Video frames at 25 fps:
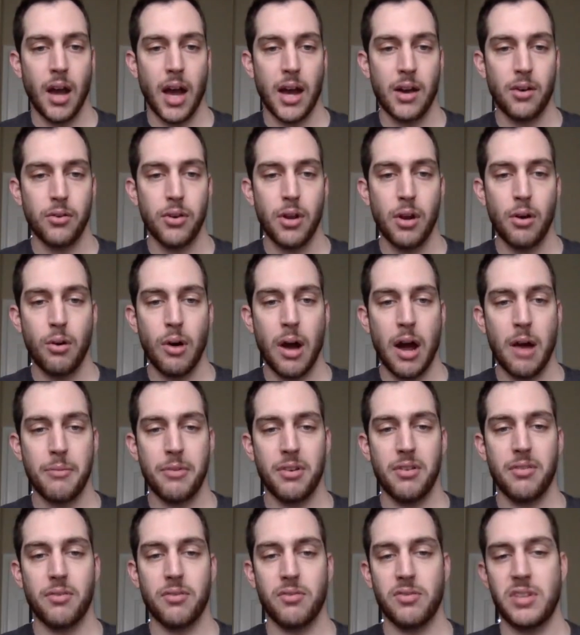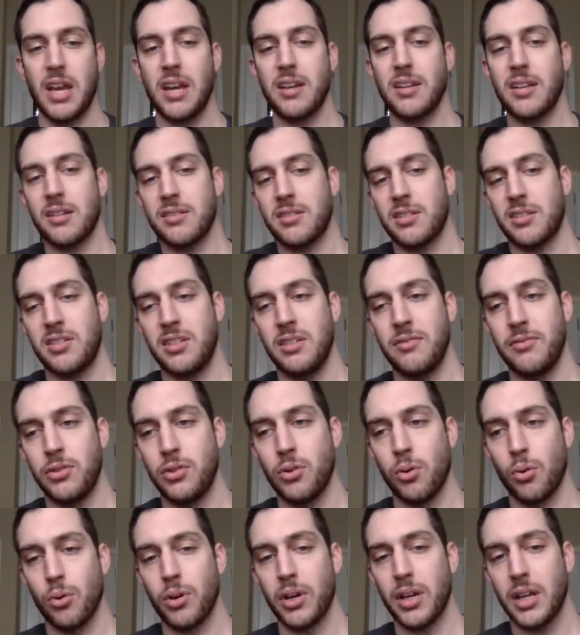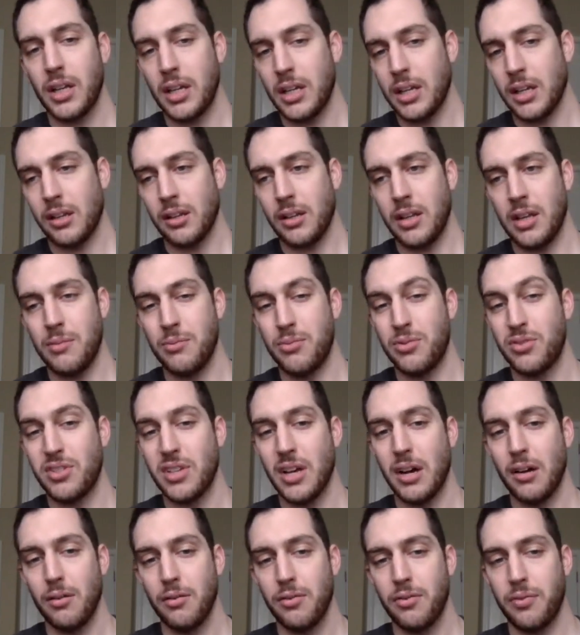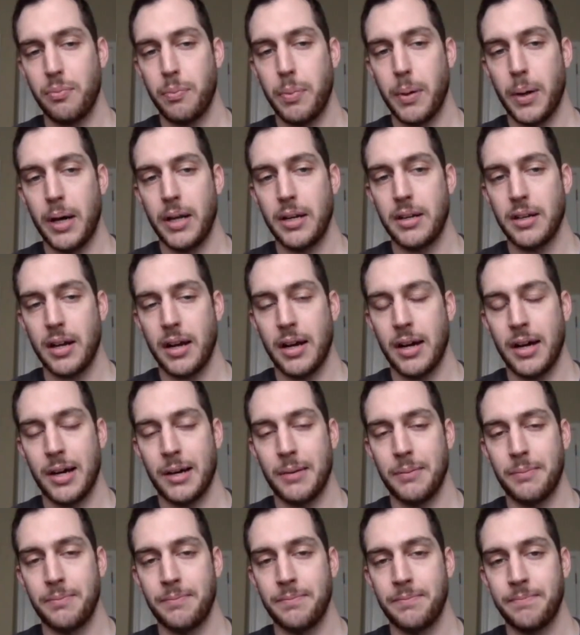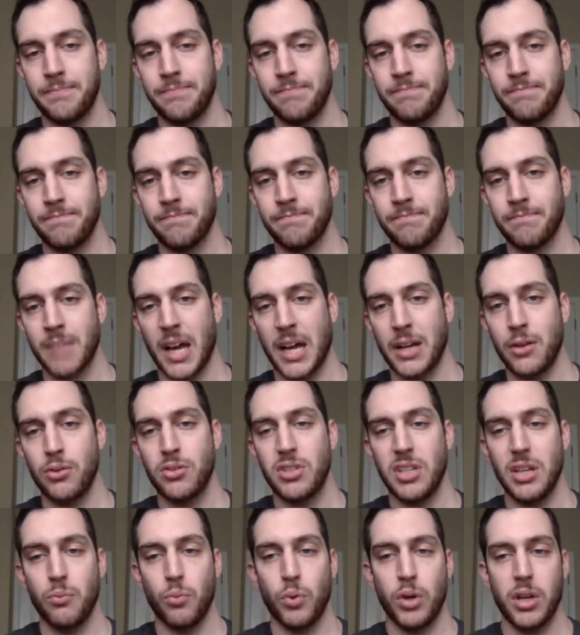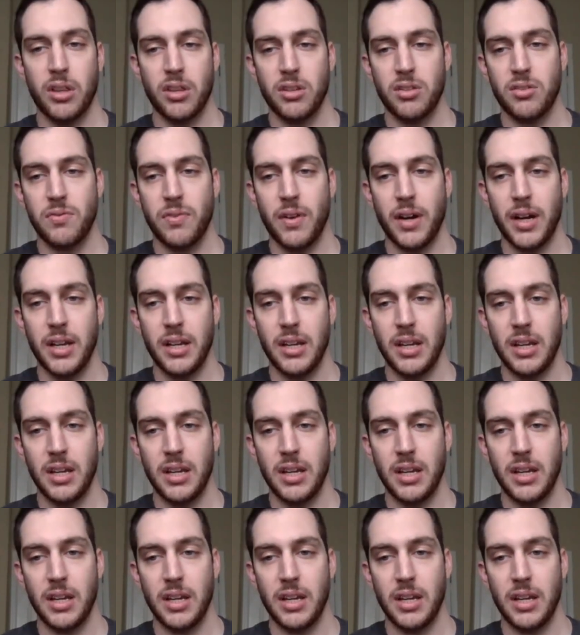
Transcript: don't know how many takedowns I see Vettori getting himself, but I do see him winning this fight.